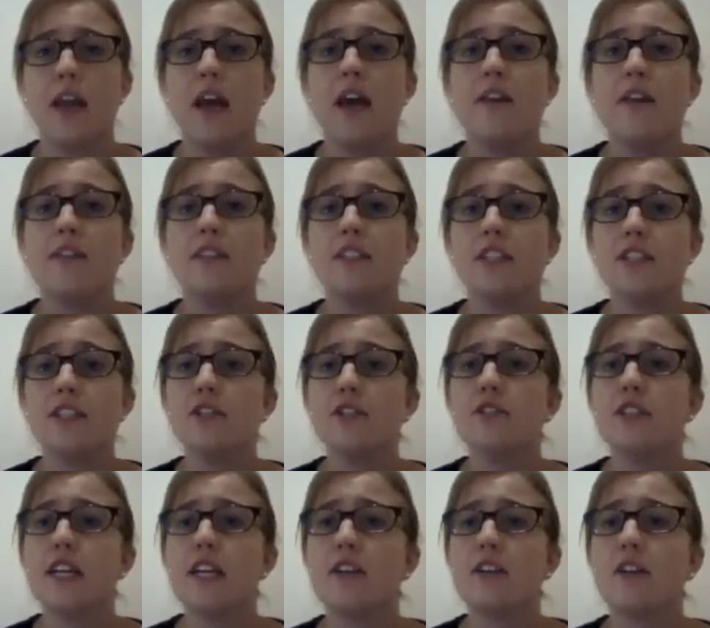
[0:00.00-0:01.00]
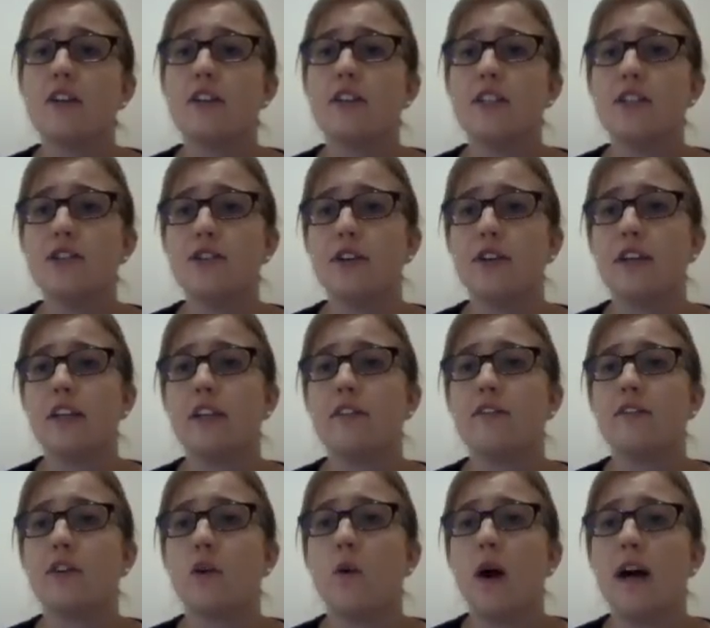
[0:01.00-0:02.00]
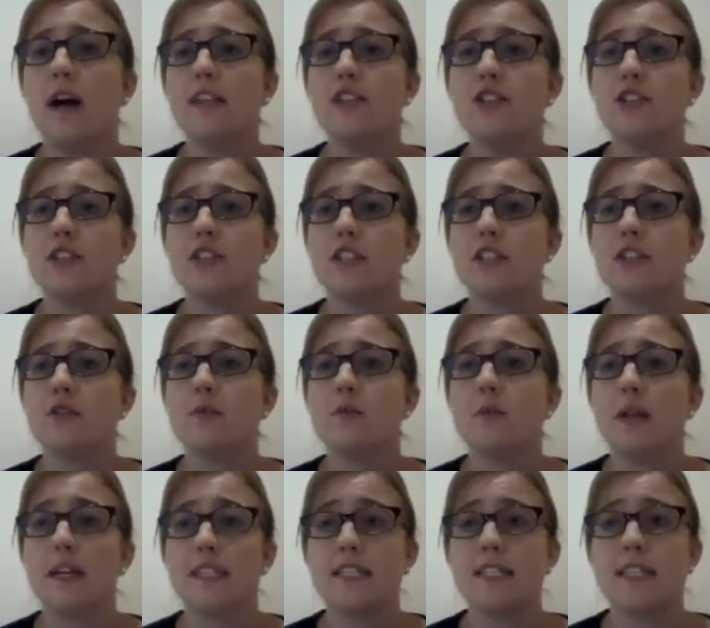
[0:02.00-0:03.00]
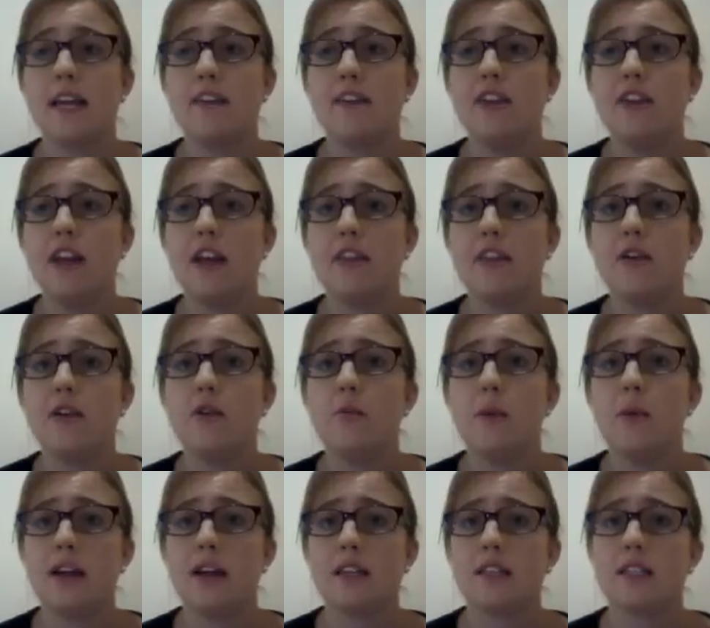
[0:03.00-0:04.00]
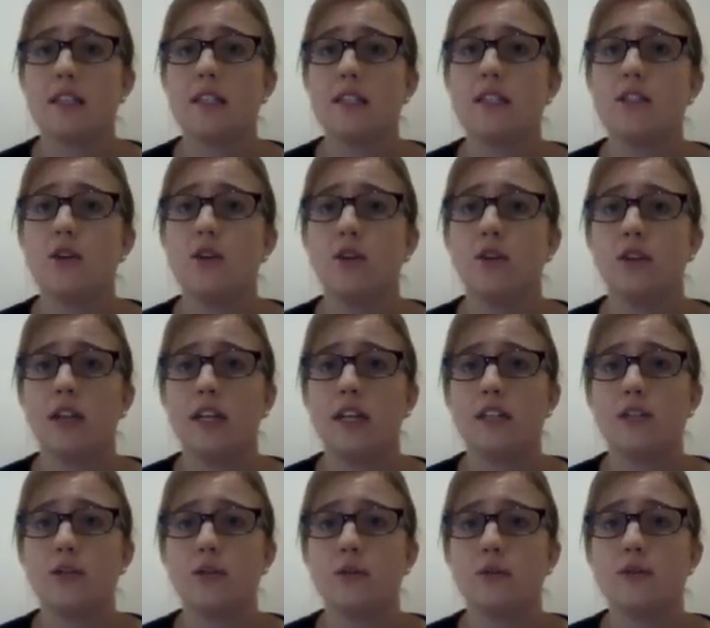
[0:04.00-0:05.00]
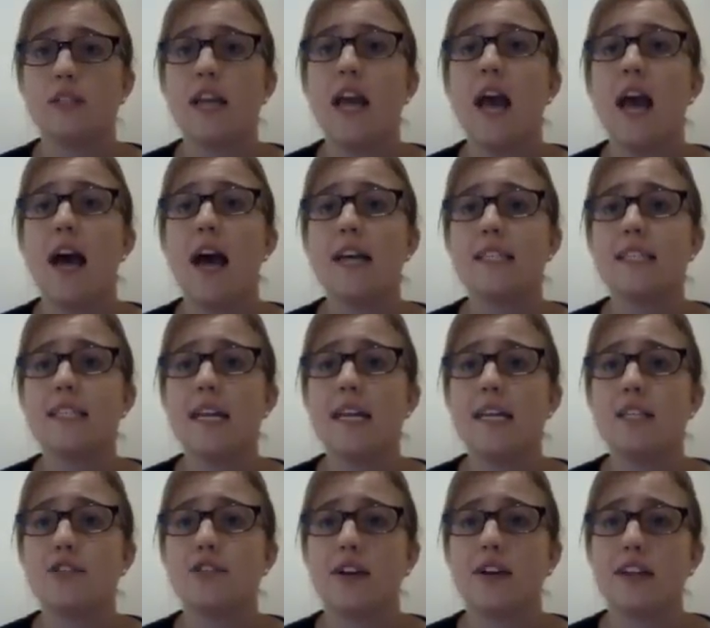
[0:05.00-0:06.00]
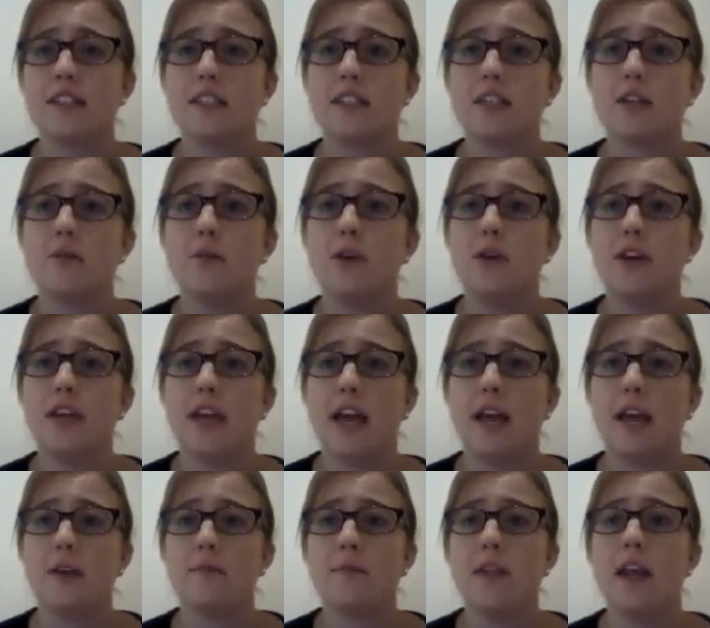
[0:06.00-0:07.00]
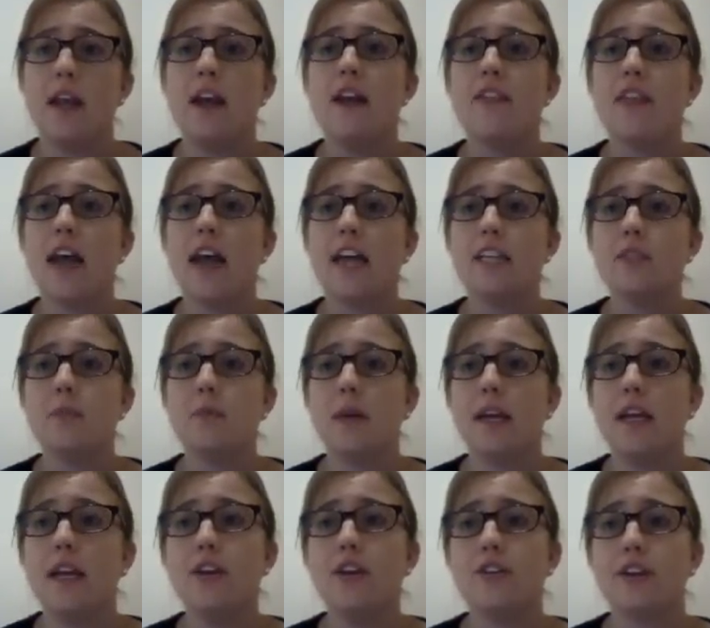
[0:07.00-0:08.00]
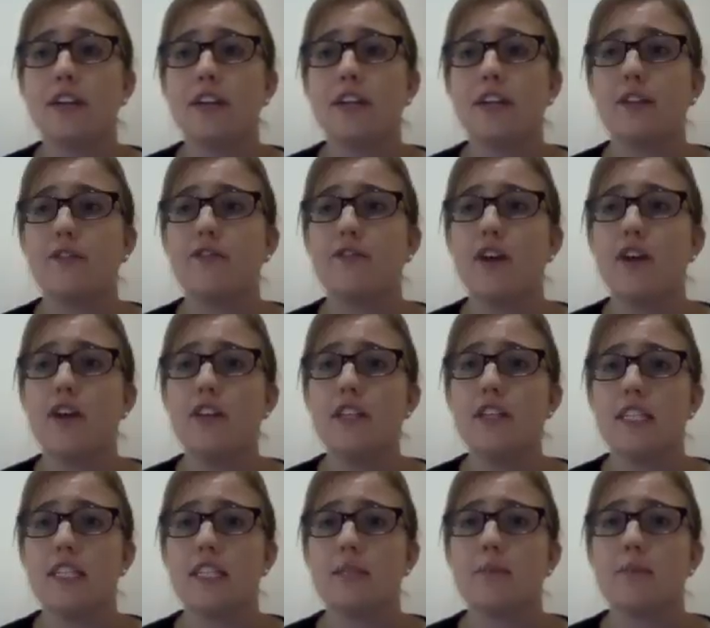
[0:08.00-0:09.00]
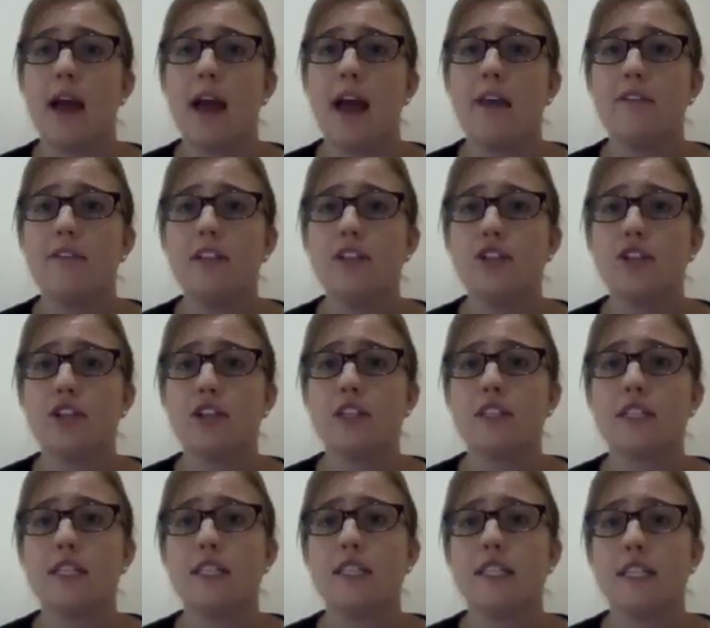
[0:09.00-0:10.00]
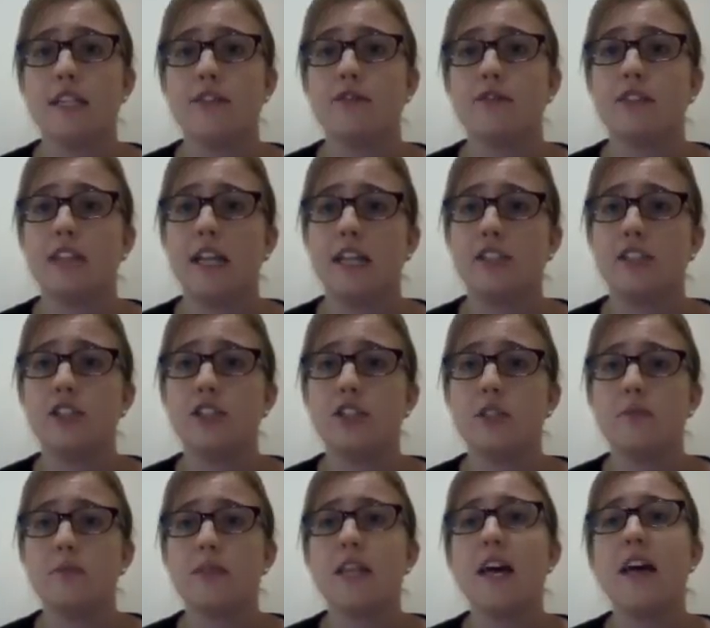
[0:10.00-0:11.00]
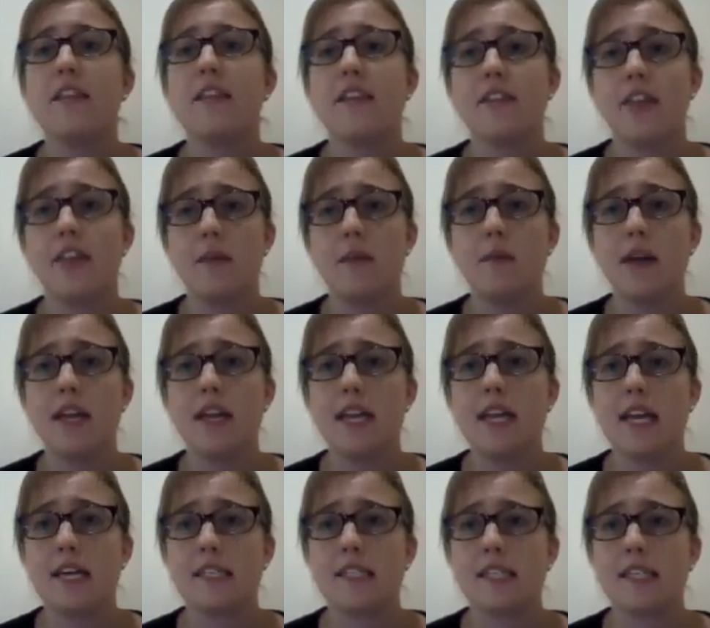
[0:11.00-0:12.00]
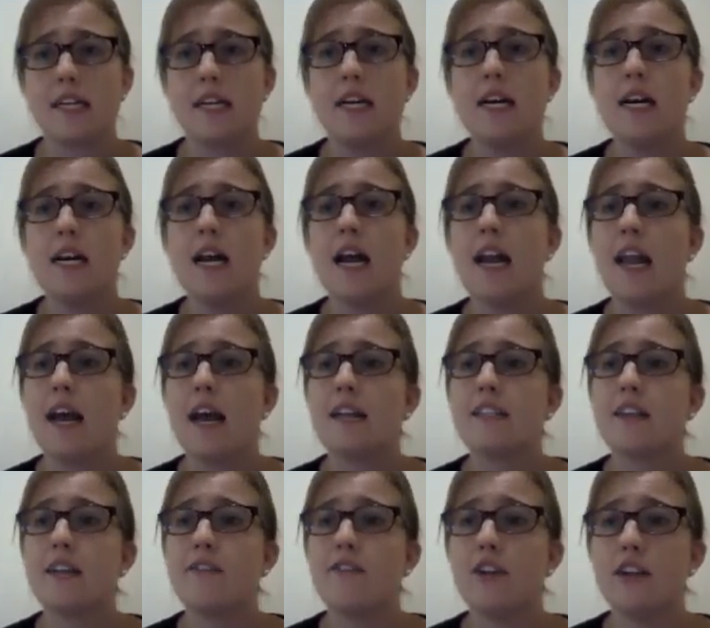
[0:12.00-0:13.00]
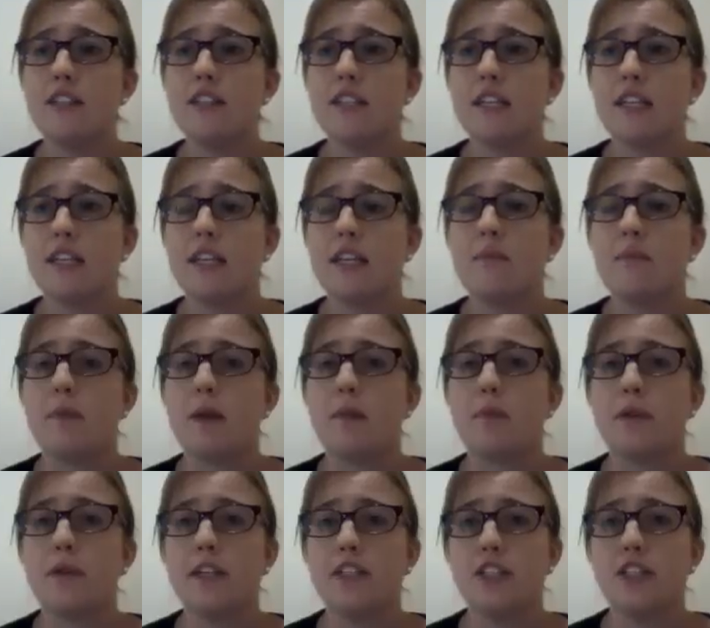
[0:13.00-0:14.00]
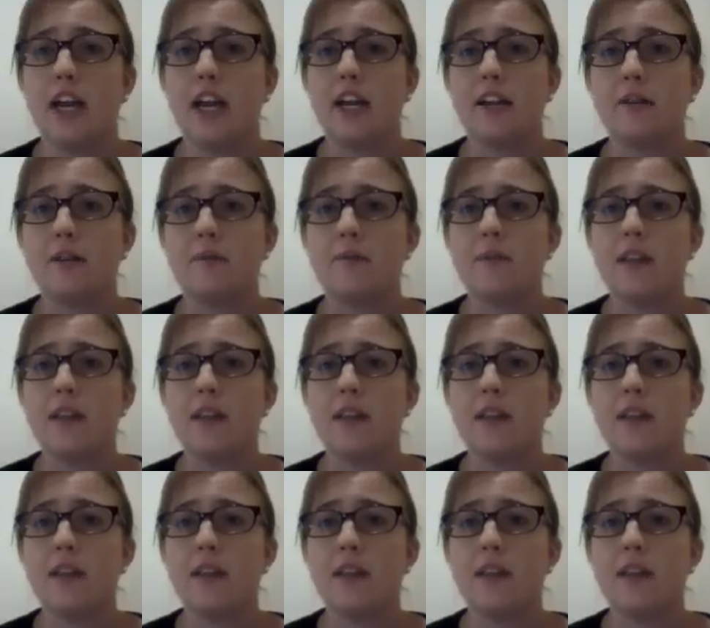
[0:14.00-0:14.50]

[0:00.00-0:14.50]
The digital technologies curriculum requires students to apply safe and ethical practices to online tools as they interact and communicate. The HPE curriculum furthers this by having students consider relationships that they may encounter and how diversity can be appreciated.